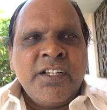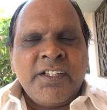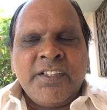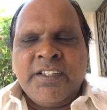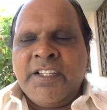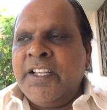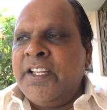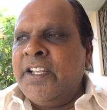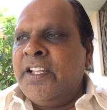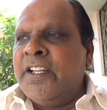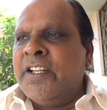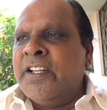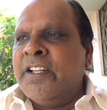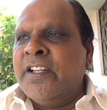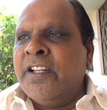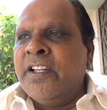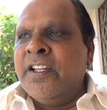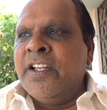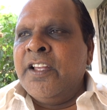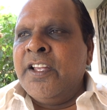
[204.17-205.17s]
the
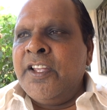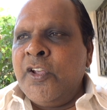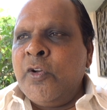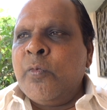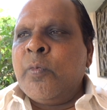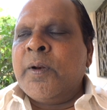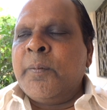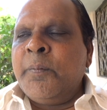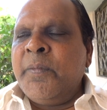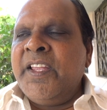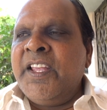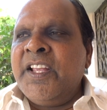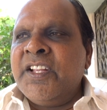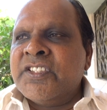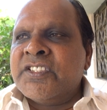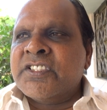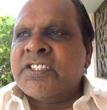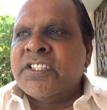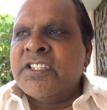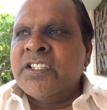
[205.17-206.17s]
human
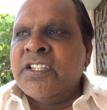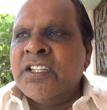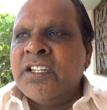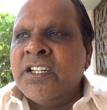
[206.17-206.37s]
beings,